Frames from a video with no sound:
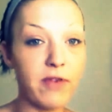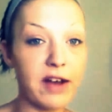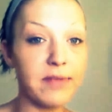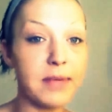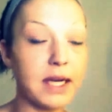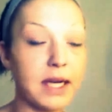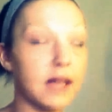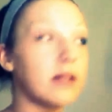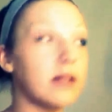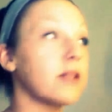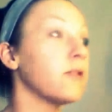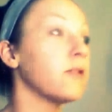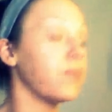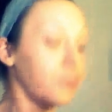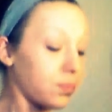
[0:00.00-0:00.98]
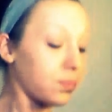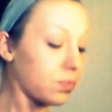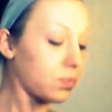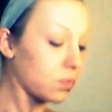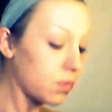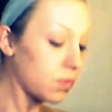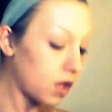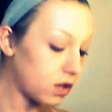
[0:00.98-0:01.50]
5 minutes.
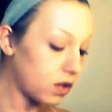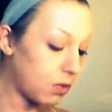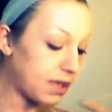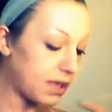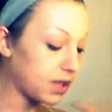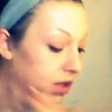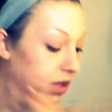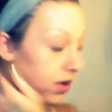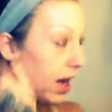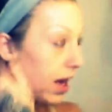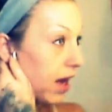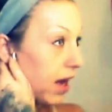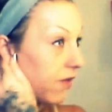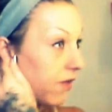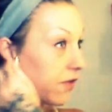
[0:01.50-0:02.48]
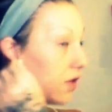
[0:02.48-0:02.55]
So basically you have